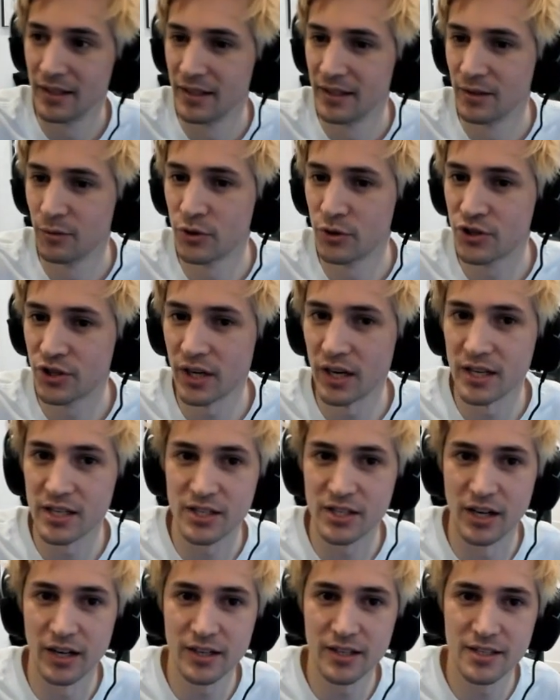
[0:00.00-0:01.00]
which kind of
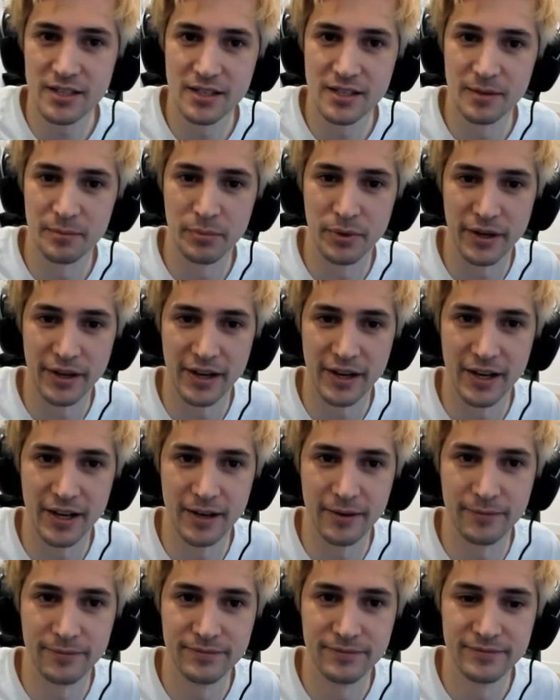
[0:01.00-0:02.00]
sucks, but
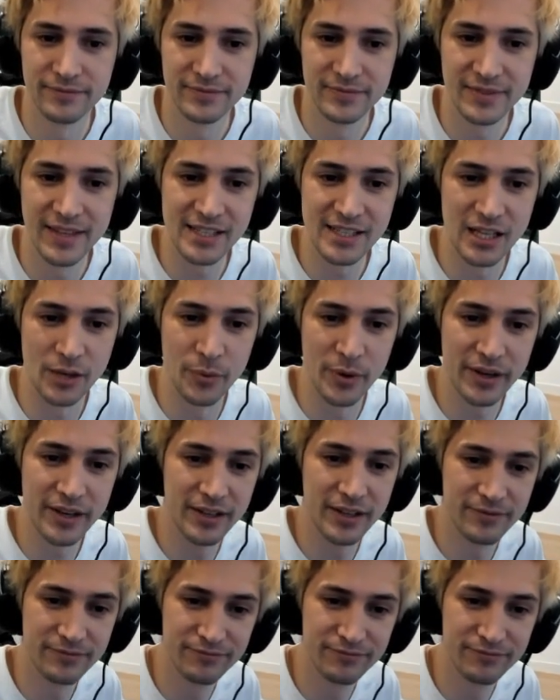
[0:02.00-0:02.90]
um, thanks, Labuiga.